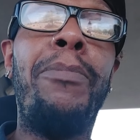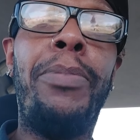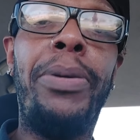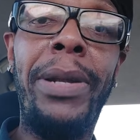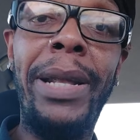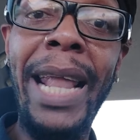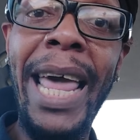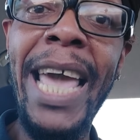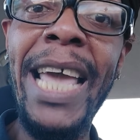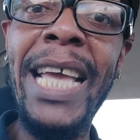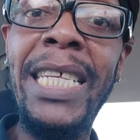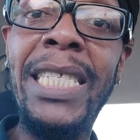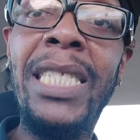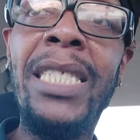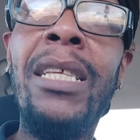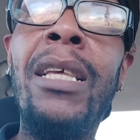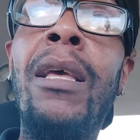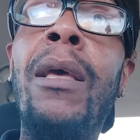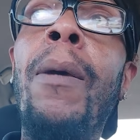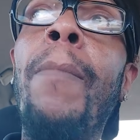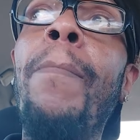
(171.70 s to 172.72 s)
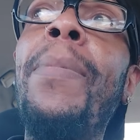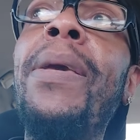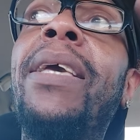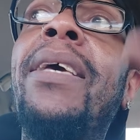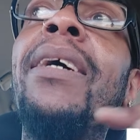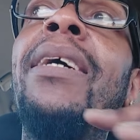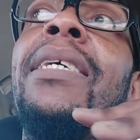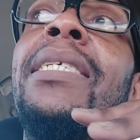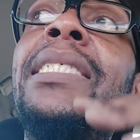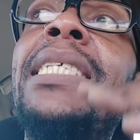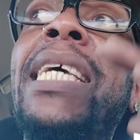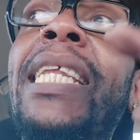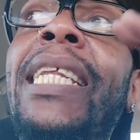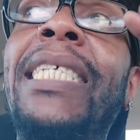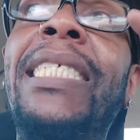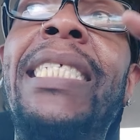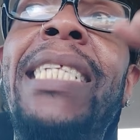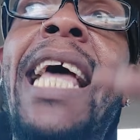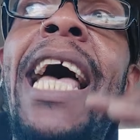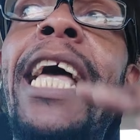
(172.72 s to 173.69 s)
place because it
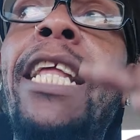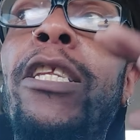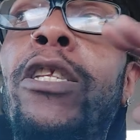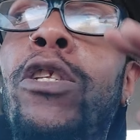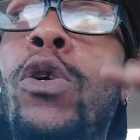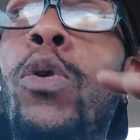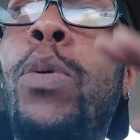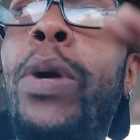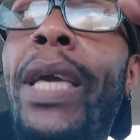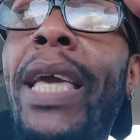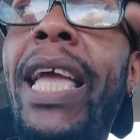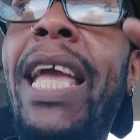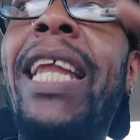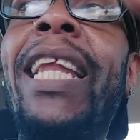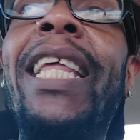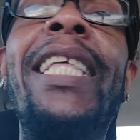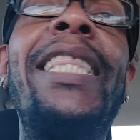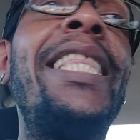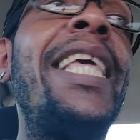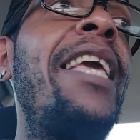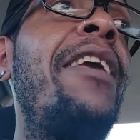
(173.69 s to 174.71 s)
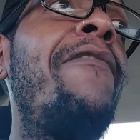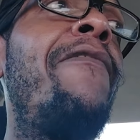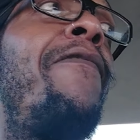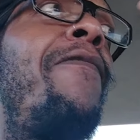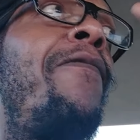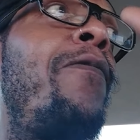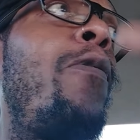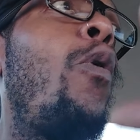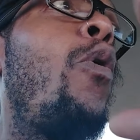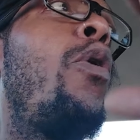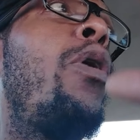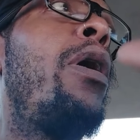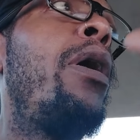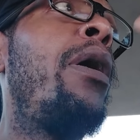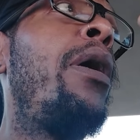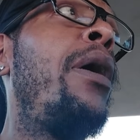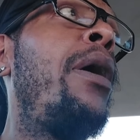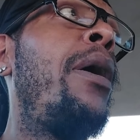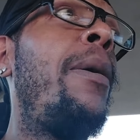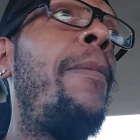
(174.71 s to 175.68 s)
is not doing anything
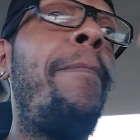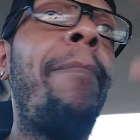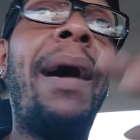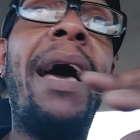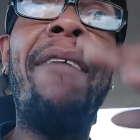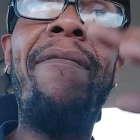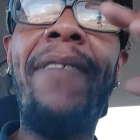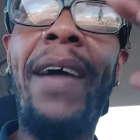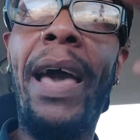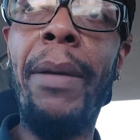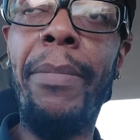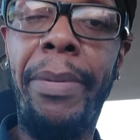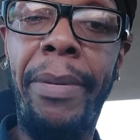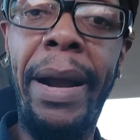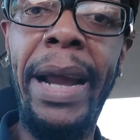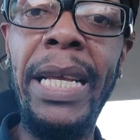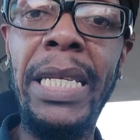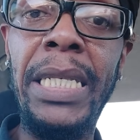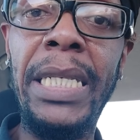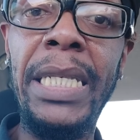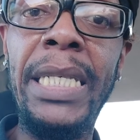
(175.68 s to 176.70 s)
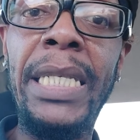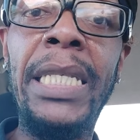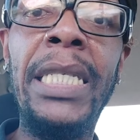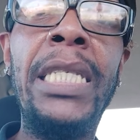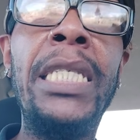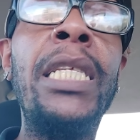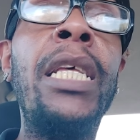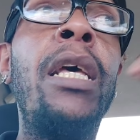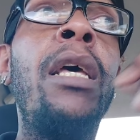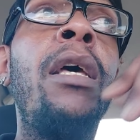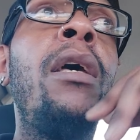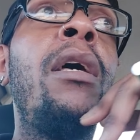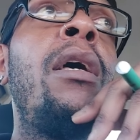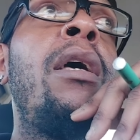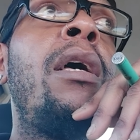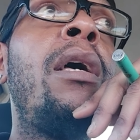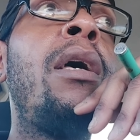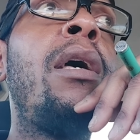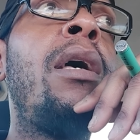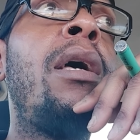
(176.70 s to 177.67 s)
for my vibrations,
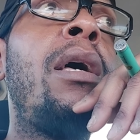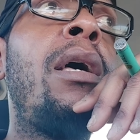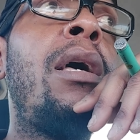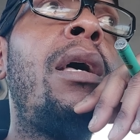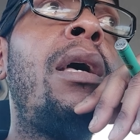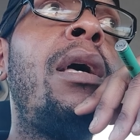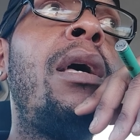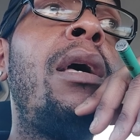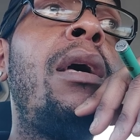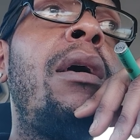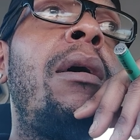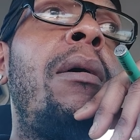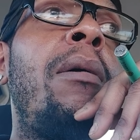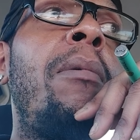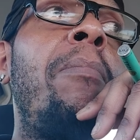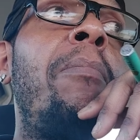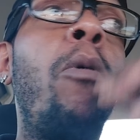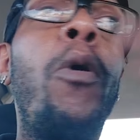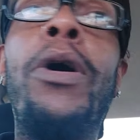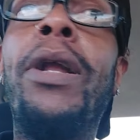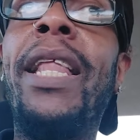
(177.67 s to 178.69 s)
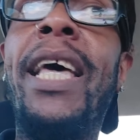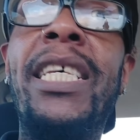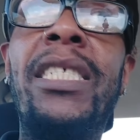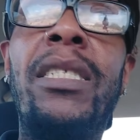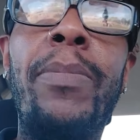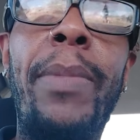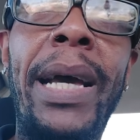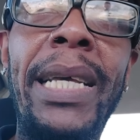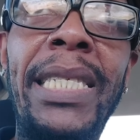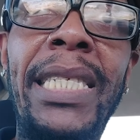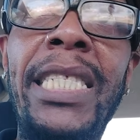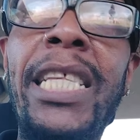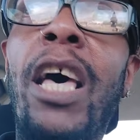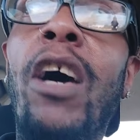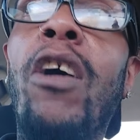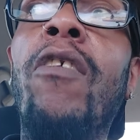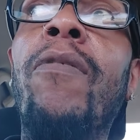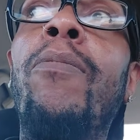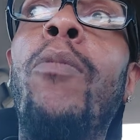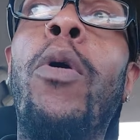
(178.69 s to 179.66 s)
more or less
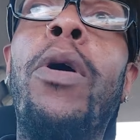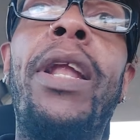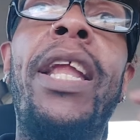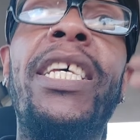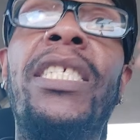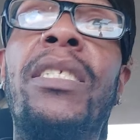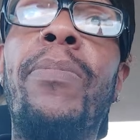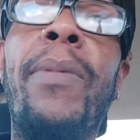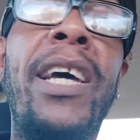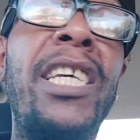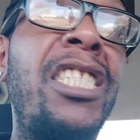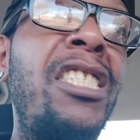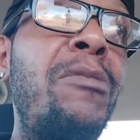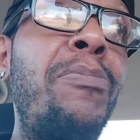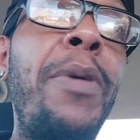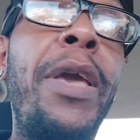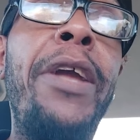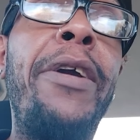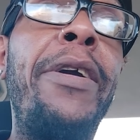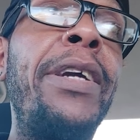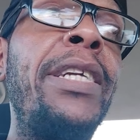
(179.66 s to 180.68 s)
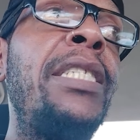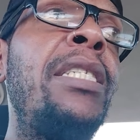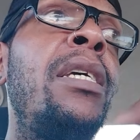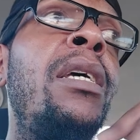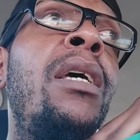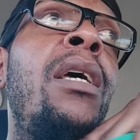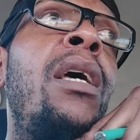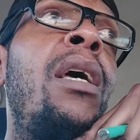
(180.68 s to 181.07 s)
myself, more or less my spirit.